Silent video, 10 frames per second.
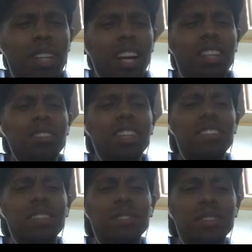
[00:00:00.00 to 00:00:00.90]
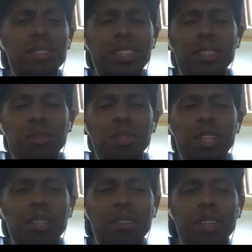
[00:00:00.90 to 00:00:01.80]
How you gonna have health issues and get a new
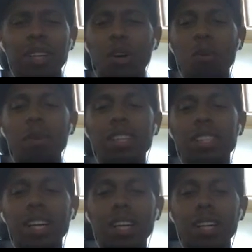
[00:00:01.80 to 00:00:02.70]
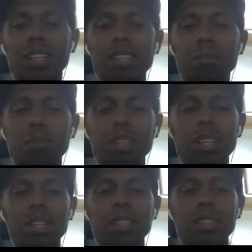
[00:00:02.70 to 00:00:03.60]
job? Oh, I'm about to die, job, but
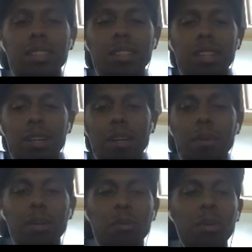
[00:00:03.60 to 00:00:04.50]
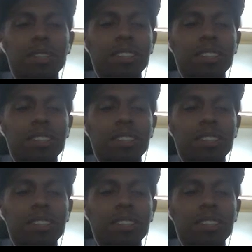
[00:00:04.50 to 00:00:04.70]
like I'm about to work.